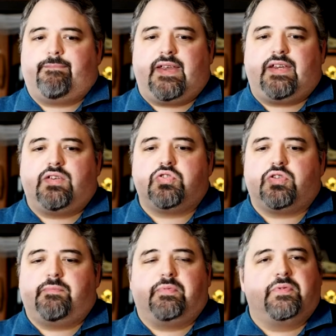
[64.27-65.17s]
they
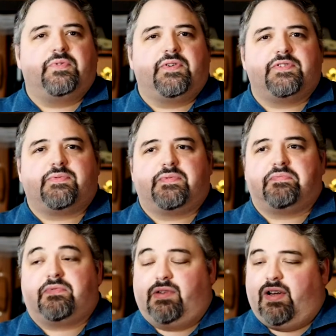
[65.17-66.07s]
usually brew those
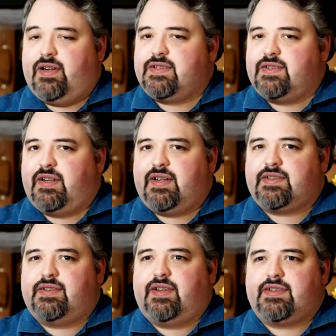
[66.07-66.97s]
with lots and lots
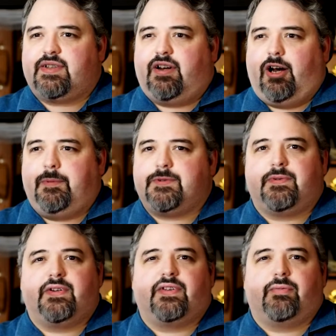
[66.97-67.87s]
and lots of hops,
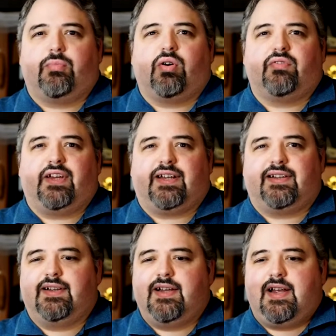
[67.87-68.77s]
but they're more of like
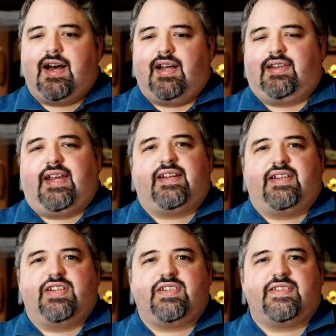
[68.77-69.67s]
a late
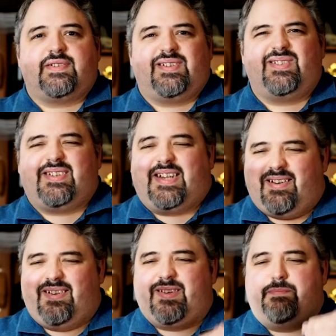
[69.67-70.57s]
addition, so they don't
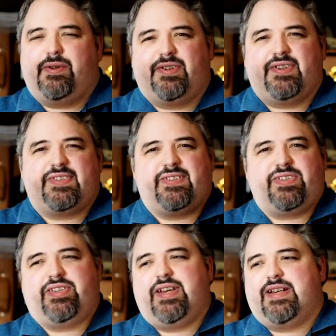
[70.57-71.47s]
carry the bitterness into
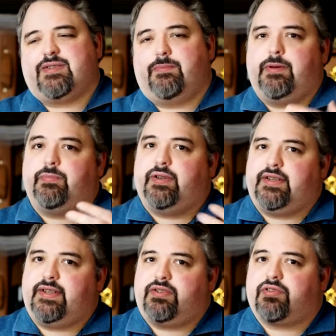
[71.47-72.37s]
the taste, so people
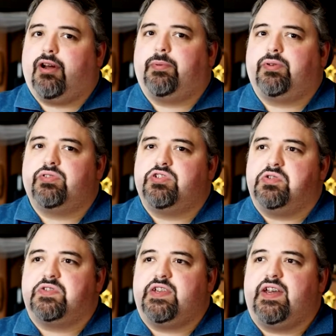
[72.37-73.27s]
get that tropical
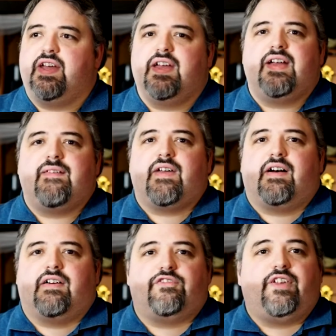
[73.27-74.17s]
juicy
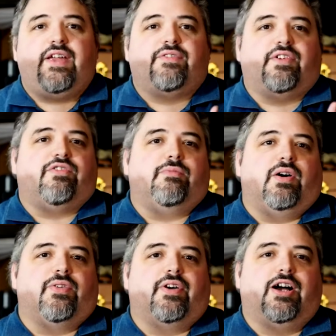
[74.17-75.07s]
flavor from
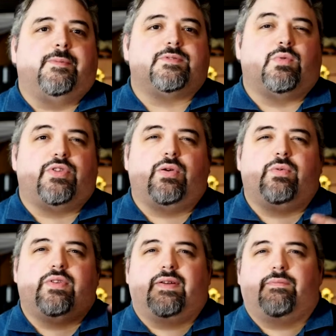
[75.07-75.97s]
all the hops
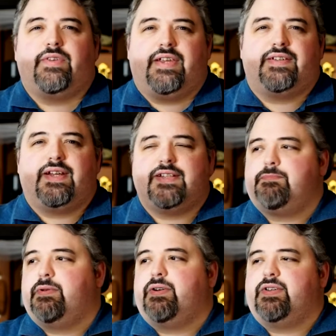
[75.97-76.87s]
without the intense
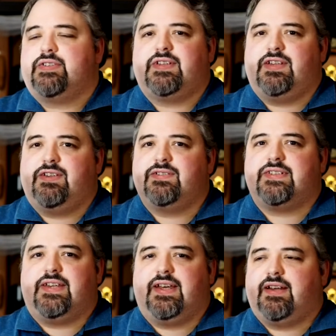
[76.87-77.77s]
bitterness that you used
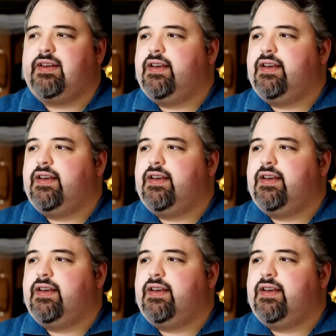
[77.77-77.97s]
to get.